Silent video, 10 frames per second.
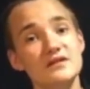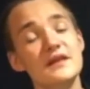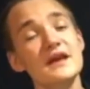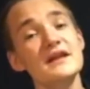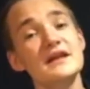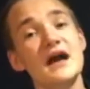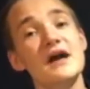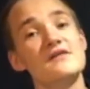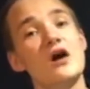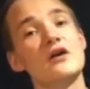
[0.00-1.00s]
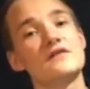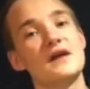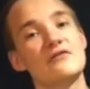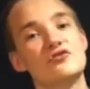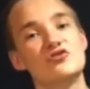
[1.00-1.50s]
the indie guys honestly
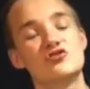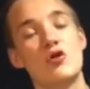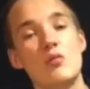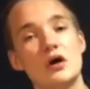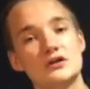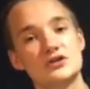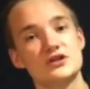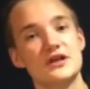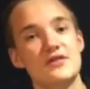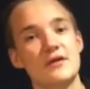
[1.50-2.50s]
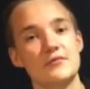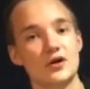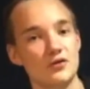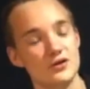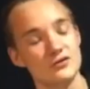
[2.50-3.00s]
have so much in them, you
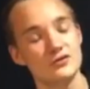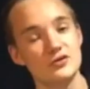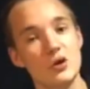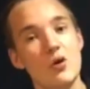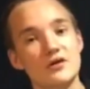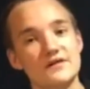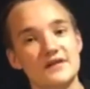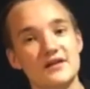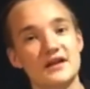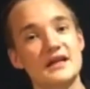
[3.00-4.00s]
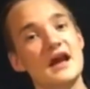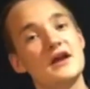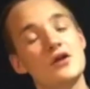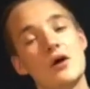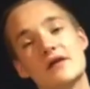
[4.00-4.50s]
know. You, you don't understand, like, yeah,
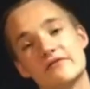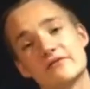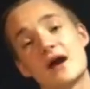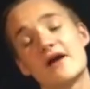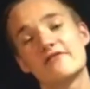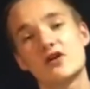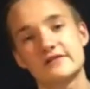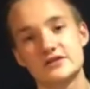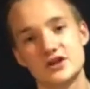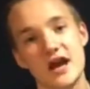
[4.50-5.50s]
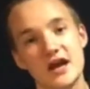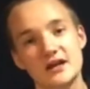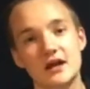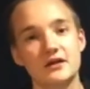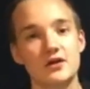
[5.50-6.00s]
you know, I've I've talked to
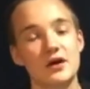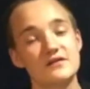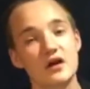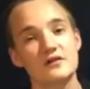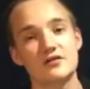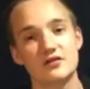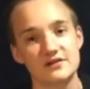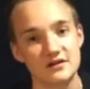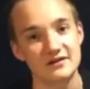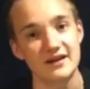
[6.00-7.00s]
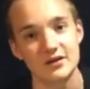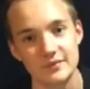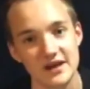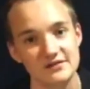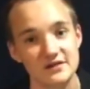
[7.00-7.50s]
Jack, you know, I talk to Chris on a daily
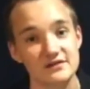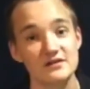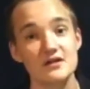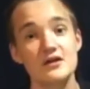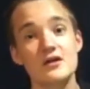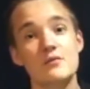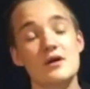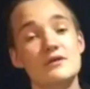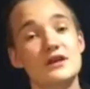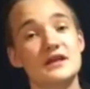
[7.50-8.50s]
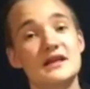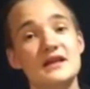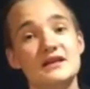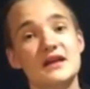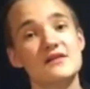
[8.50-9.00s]
basis. But I mean, like, the
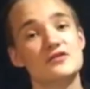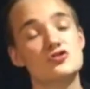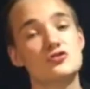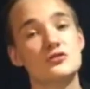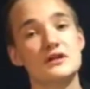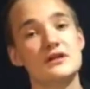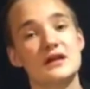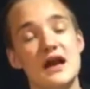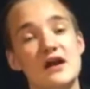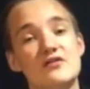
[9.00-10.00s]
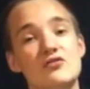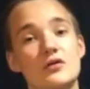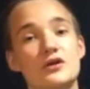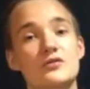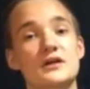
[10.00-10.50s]
indie guys are truly the guys who
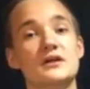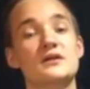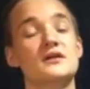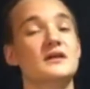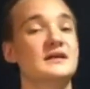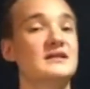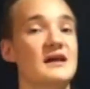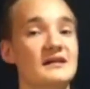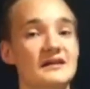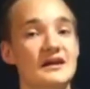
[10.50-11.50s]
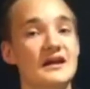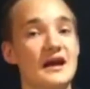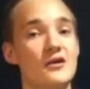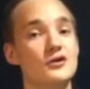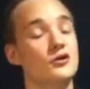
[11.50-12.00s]
are doing it, like, night in, night
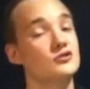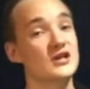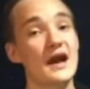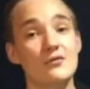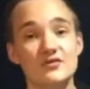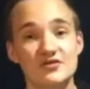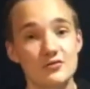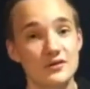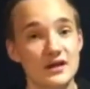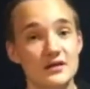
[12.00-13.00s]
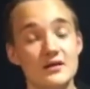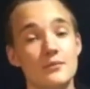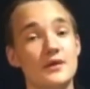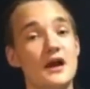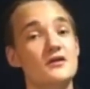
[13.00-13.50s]
out. You know, Jack was doing it,
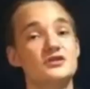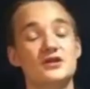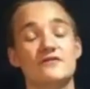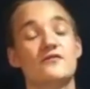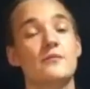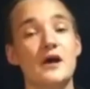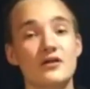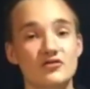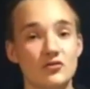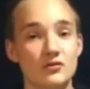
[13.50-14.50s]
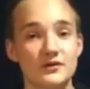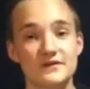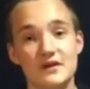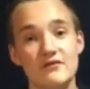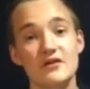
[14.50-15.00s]
but now he's training for Bellator and
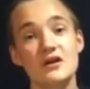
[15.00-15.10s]
stuff.